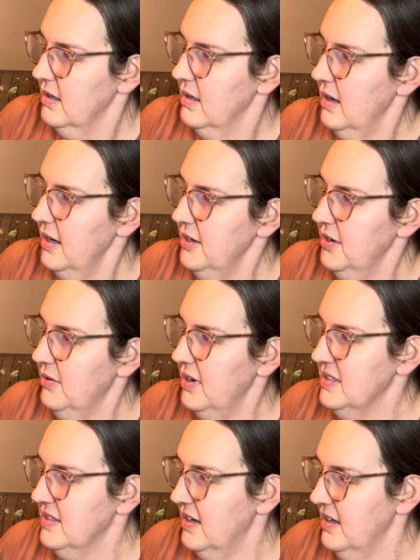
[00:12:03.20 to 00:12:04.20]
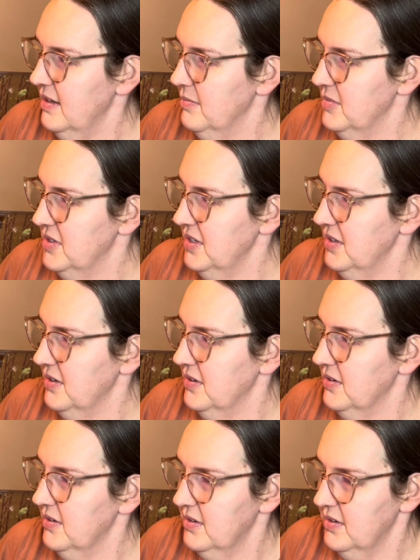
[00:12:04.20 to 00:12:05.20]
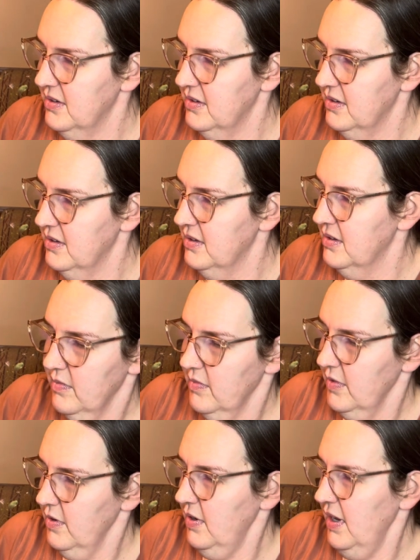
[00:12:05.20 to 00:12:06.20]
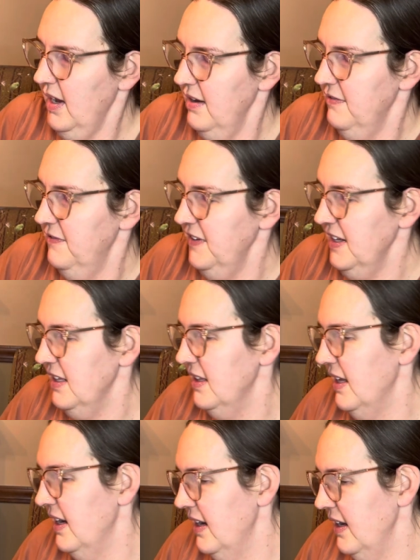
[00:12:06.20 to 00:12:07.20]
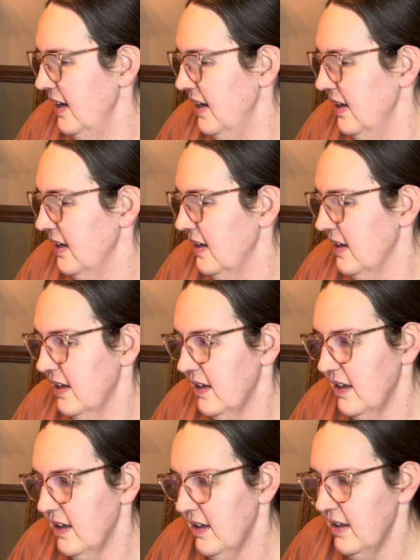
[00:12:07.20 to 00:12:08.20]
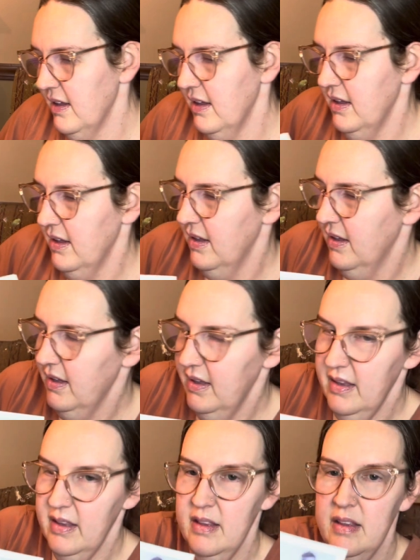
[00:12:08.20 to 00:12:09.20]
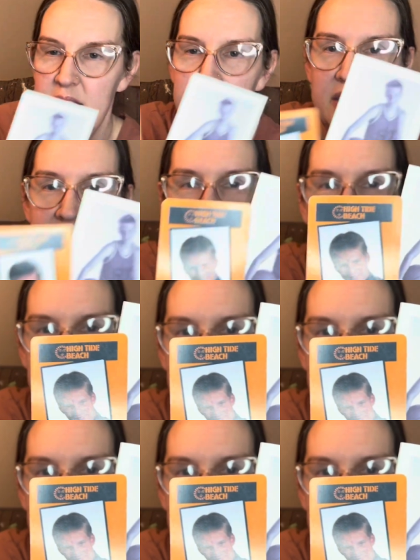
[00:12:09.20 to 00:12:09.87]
I know I saw him too. Okay, I feel like this might